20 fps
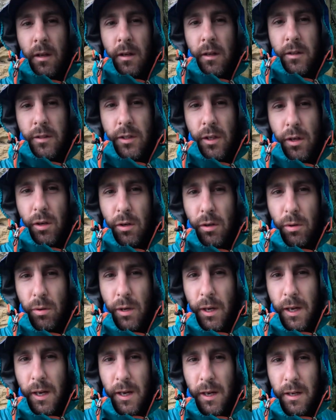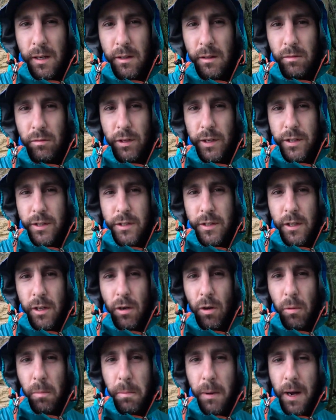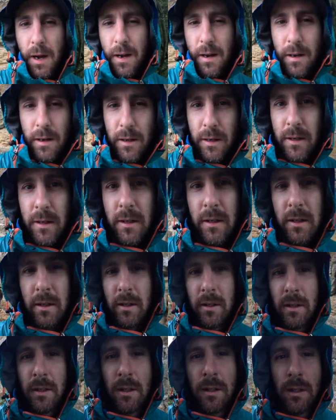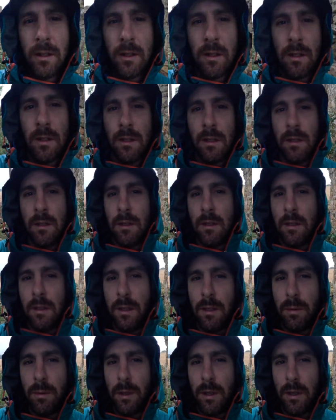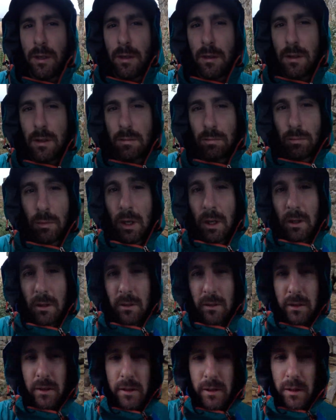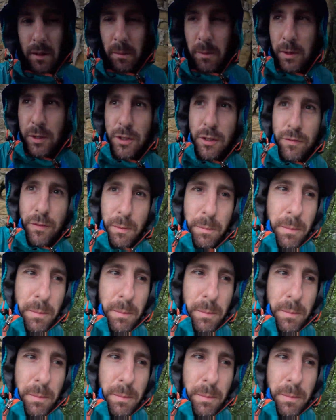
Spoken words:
So reached the old barn. Here we go. Well, it's not much of a